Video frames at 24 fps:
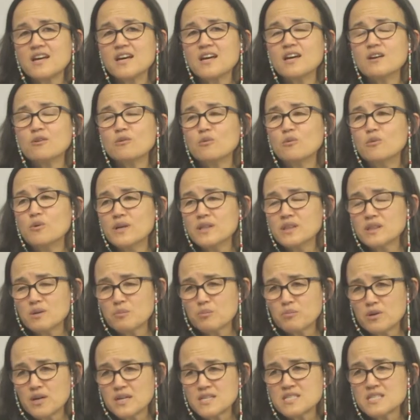and with the
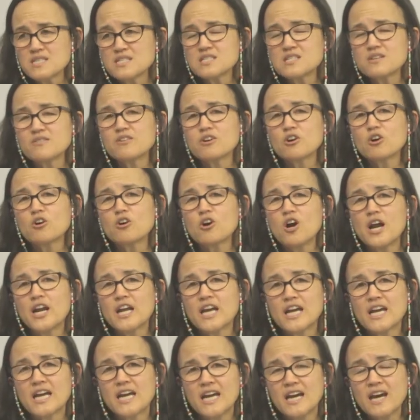presence of a
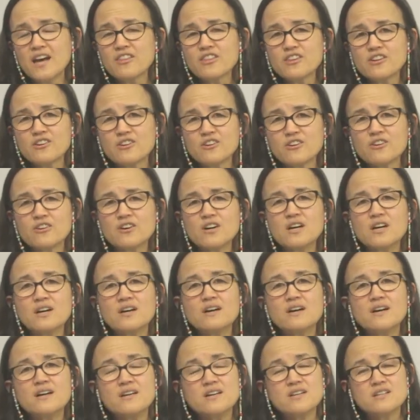chronic catheter
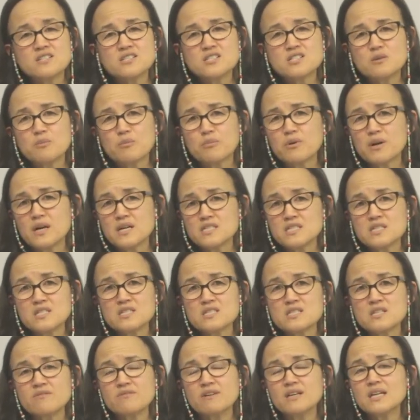is the
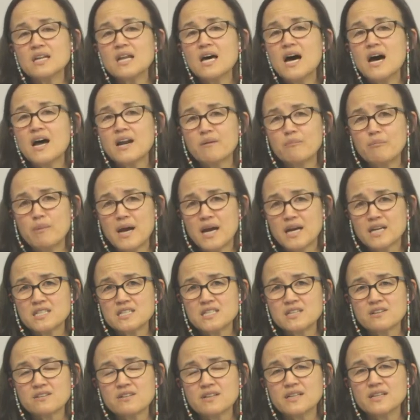presence of a lot of
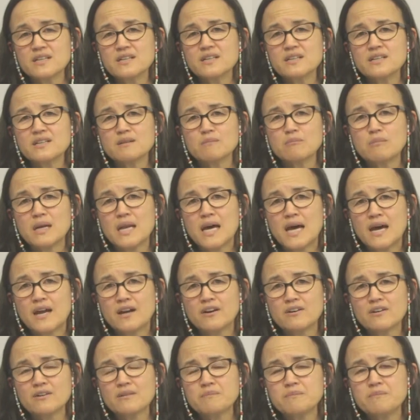bacteria in the
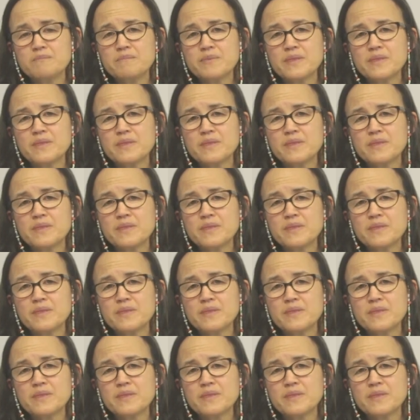bladder.